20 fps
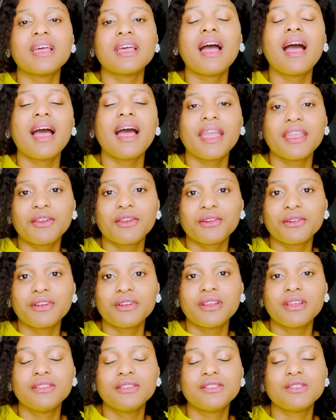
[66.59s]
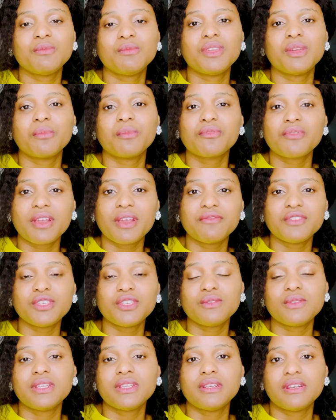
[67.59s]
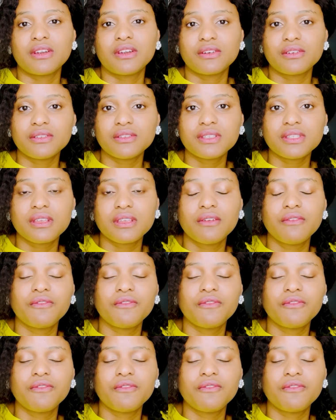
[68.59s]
hired to be a private duty nurse